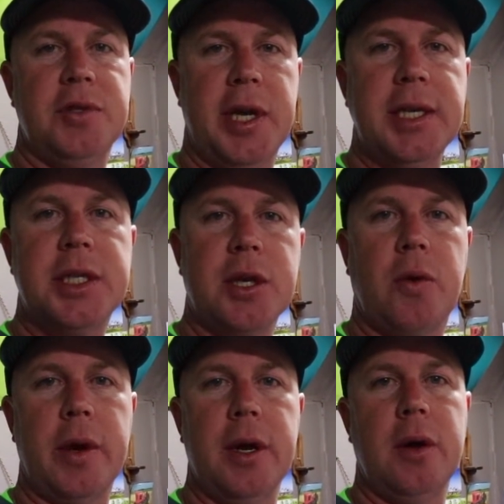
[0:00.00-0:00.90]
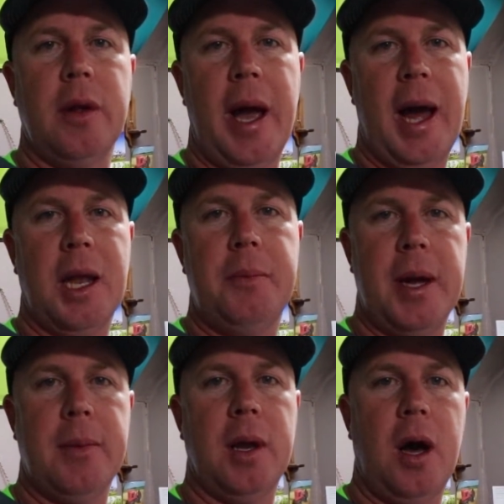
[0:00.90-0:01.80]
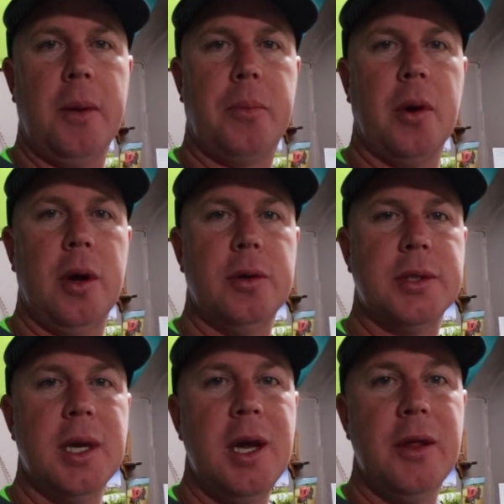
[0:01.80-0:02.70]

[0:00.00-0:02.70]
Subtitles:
Jason Creel, Alabama Lawn Pros.